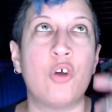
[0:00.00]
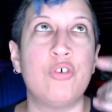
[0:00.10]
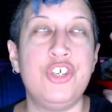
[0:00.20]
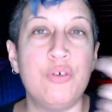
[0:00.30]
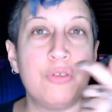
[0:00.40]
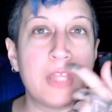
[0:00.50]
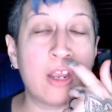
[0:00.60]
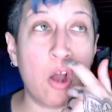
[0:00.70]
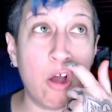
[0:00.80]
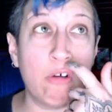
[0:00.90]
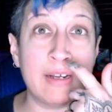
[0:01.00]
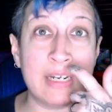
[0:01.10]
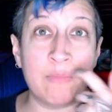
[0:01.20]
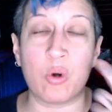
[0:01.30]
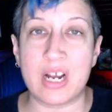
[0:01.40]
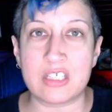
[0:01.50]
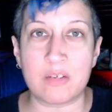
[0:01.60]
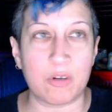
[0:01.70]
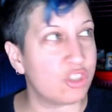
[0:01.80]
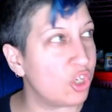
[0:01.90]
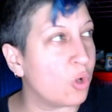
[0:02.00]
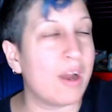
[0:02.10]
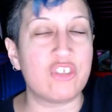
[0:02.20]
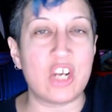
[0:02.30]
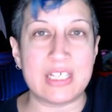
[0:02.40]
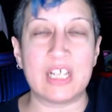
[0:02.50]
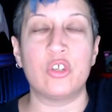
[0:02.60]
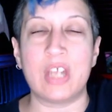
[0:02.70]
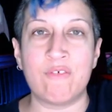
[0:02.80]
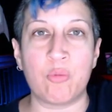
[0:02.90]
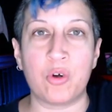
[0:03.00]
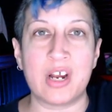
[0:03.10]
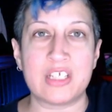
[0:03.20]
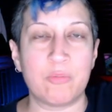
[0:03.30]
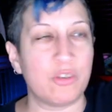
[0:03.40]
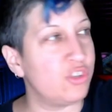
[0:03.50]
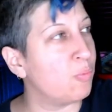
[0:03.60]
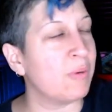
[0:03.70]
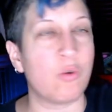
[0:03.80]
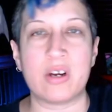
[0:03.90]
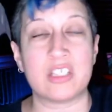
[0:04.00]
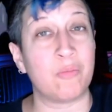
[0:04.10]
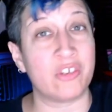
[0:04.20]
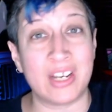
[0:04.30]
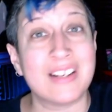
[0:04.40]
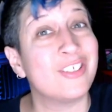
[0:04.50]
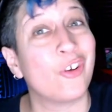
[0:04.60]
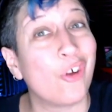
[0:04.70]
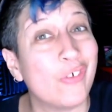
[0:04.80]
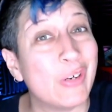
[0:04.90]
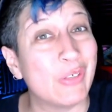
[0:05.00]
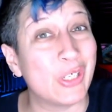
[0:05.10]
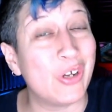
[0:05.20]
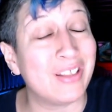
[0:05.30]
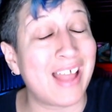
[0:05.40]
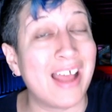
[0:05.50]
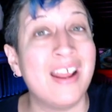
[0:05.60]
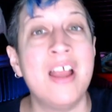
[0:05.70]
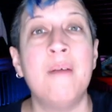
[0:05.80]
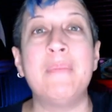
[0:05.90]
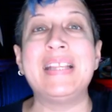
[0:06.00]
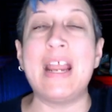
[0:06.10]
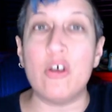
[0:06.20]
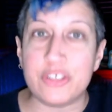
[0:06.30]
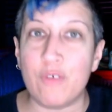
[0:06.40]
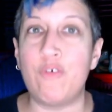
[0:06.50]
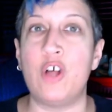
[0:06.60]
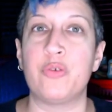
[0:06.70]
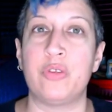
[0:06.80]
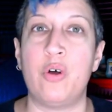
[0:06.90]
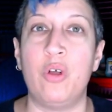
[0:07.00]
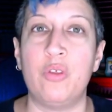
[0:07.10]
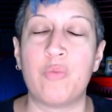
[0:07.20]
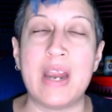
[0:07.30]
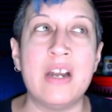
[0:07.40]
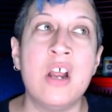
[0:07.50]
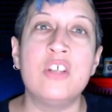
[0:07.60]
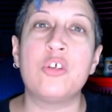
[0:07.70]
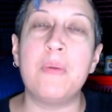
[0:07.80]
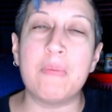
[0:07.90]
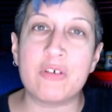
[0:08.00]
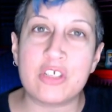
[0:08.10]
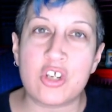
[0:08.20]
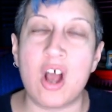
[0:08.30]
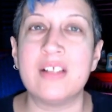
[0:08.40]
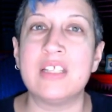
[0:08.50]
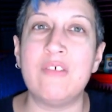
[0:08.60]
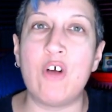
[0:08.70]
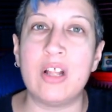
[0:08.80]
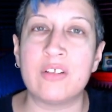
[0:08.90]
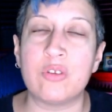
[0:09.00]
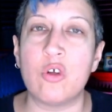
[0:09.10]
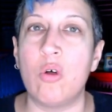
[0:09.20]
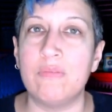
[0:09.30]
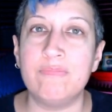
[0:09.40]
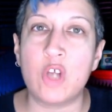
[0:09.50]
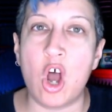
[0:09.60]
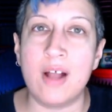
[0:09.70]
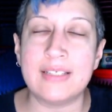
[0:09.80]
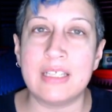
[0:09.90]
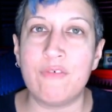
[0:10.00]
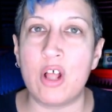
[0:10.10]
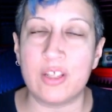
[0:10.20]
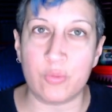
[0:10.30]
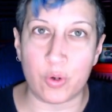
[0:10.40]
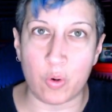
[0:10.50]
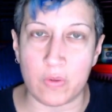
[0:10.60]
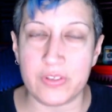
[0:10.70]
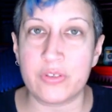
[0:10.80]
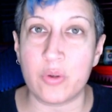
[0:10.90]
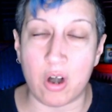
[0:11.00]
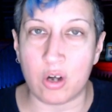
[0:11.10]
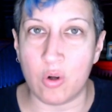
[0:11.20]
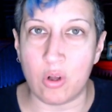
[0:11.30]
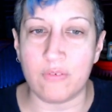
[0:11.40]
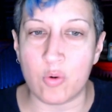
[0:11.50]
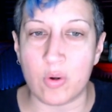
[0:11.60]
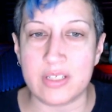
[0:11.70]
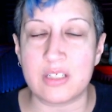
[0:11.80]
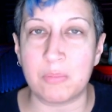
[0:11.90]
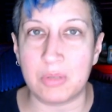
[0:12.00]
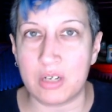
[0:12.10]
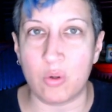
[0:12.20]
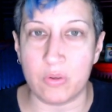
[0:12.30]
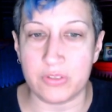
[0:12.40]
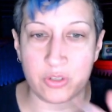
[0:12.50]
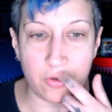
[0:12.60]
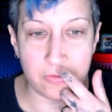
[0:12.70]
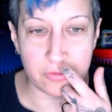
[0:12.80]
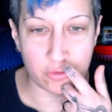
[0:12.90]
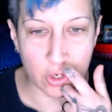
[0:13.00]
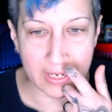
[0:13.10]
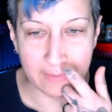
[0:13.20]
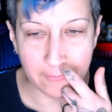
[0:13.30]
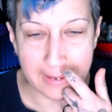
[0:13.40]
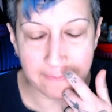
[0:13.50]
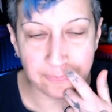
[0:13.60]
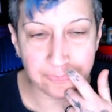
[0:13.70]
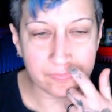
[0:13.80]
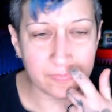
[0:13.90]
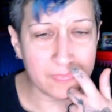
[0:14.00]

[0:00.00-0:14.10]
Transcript: So you think, oh, I need more customers. So you go out chasing and looking for more customers. You bring more customers in because you're already really good at that, but they also fall through the hole, right? So people are just constantly falling through the hole, constantly falling through your holes. So our goal, of course, is to plug the holes in your user journey, right?